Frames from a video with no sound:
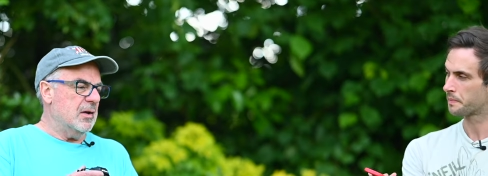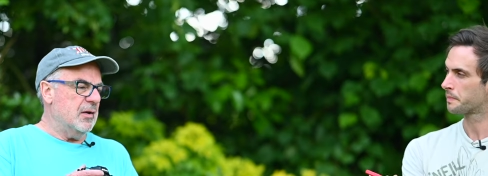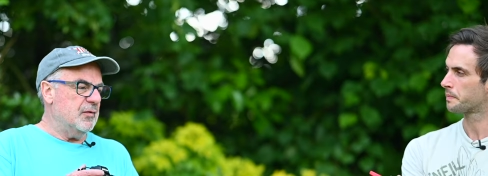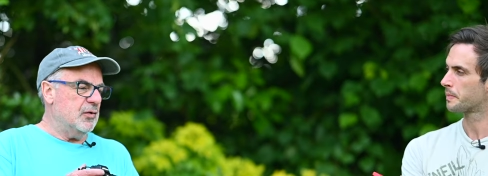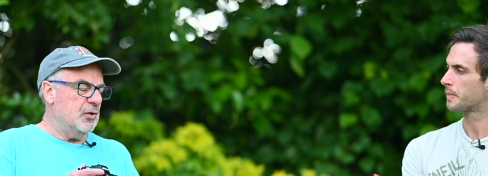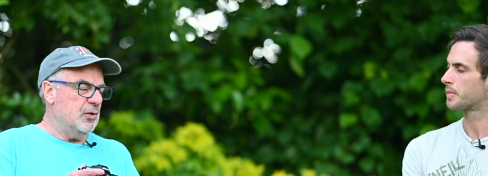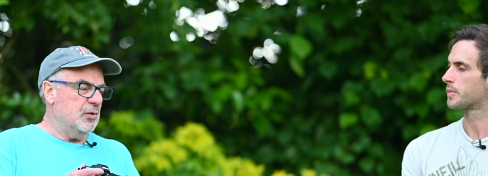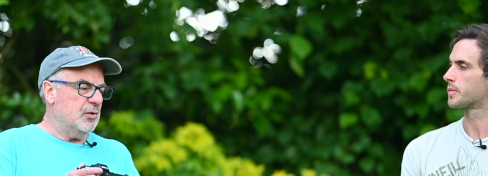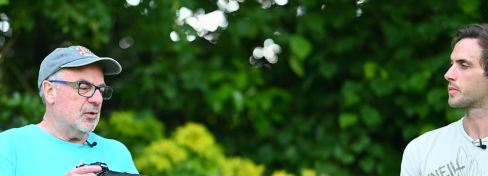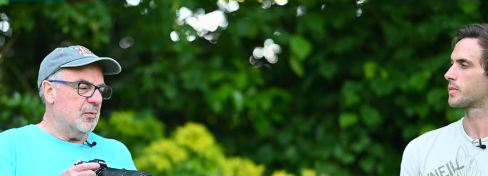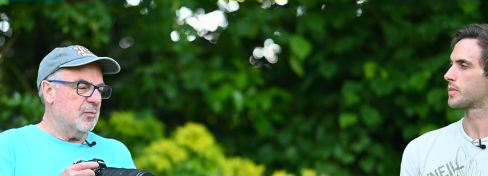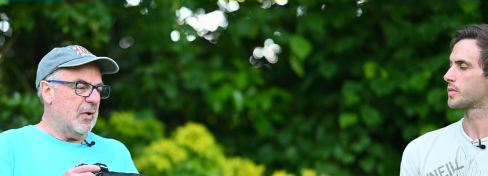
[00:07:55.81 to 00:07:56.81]
Speaker 1: If
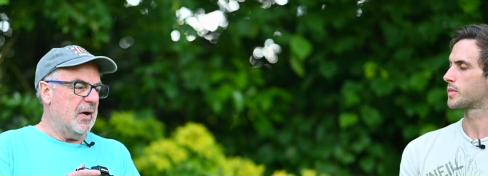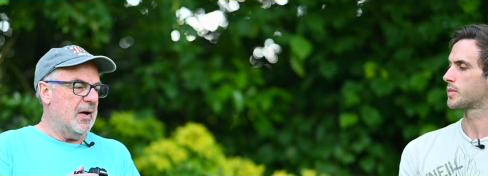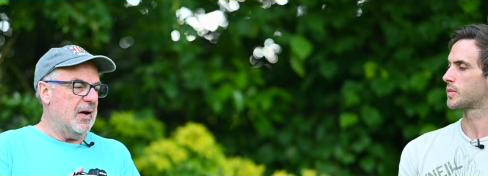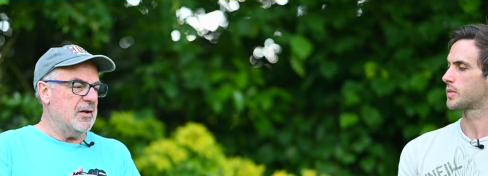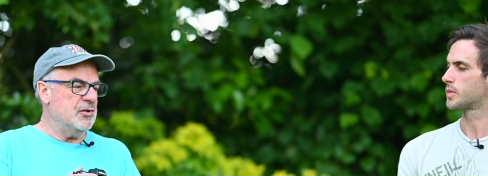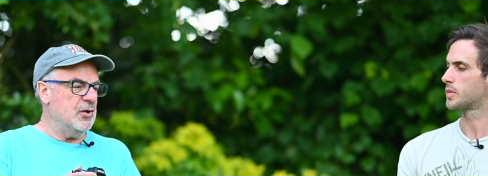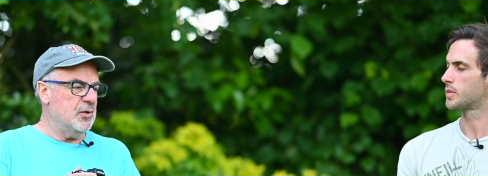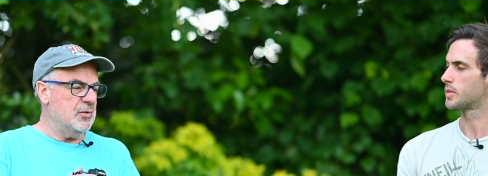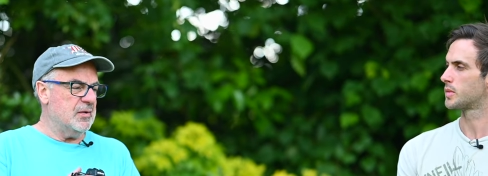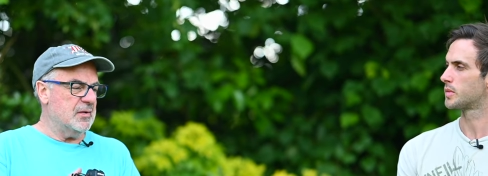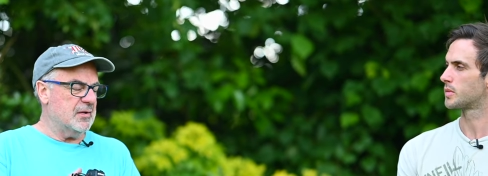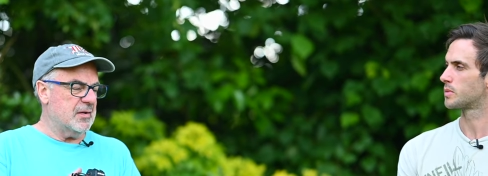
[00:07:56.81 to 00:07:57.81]
you compare
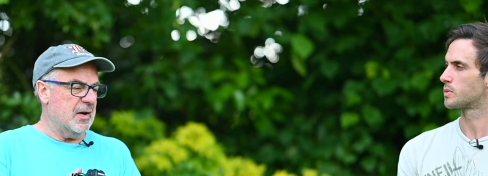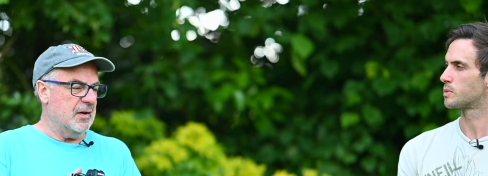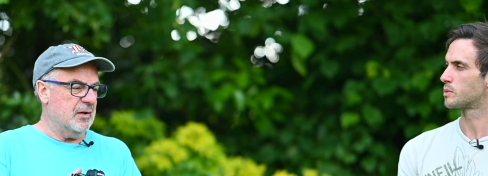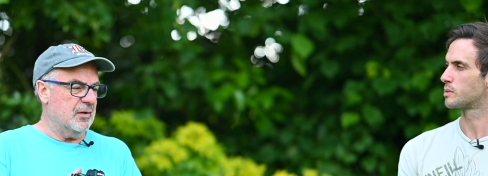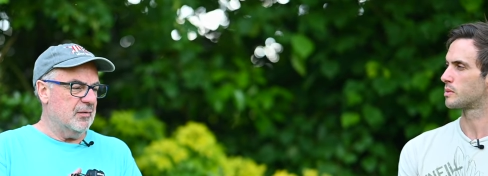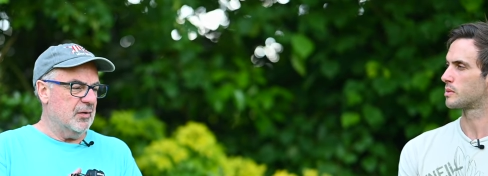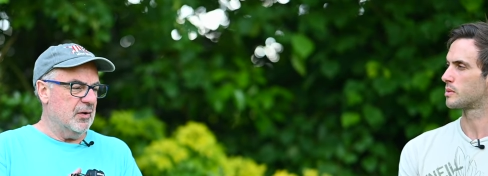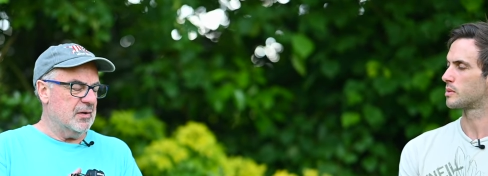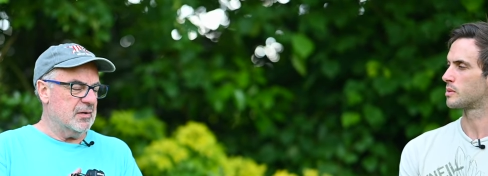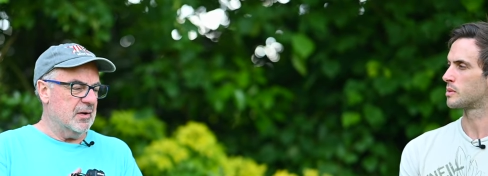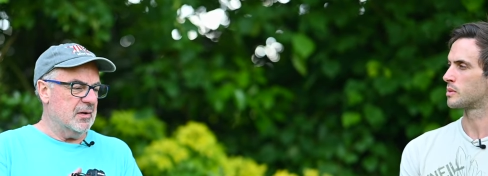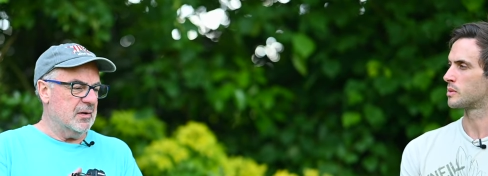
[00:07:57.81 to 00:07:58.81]
using the
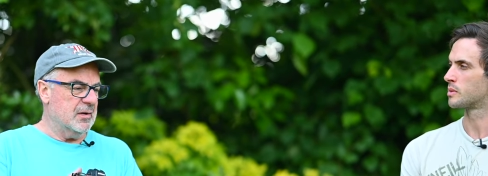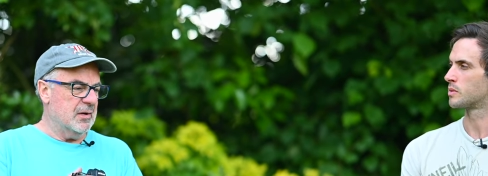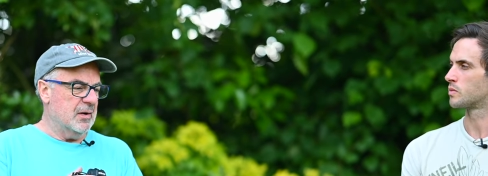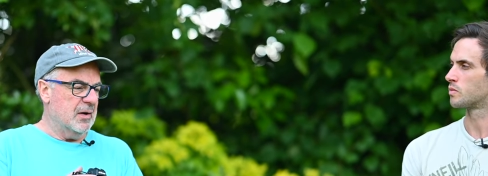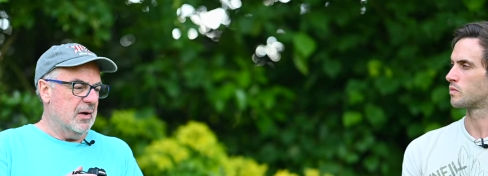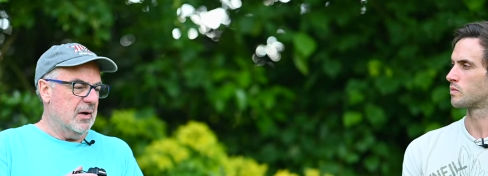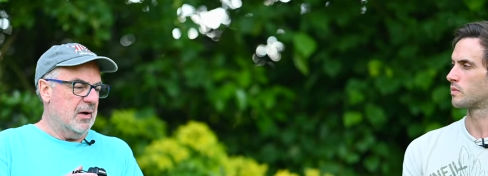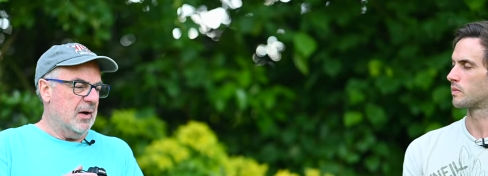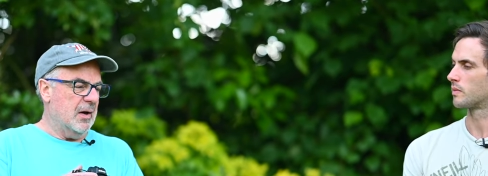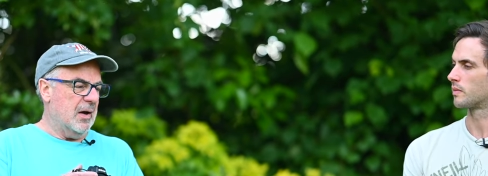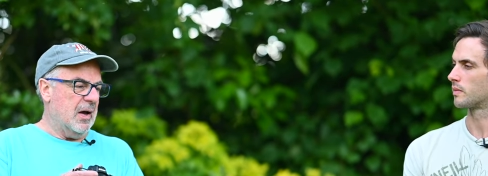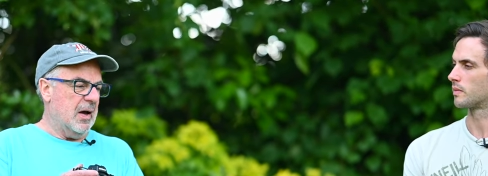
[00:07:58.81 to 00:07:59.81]
teleconverter
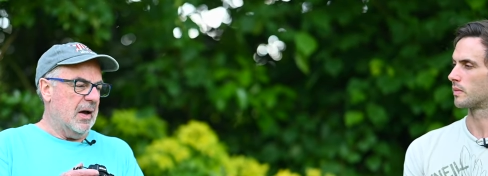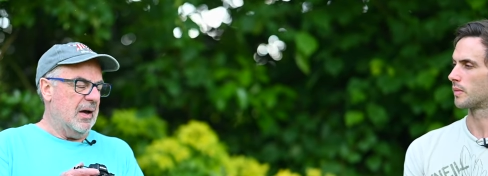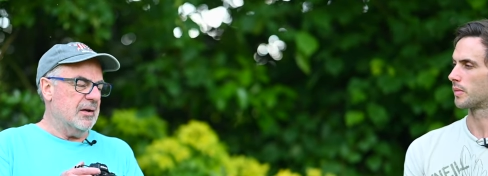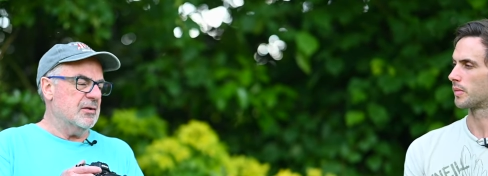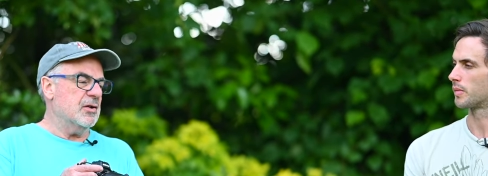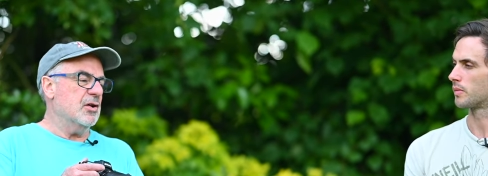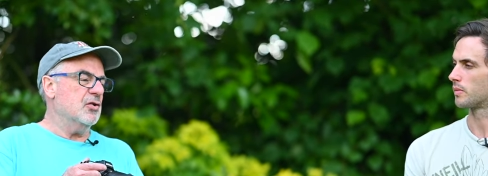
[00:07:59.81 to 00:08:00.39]
and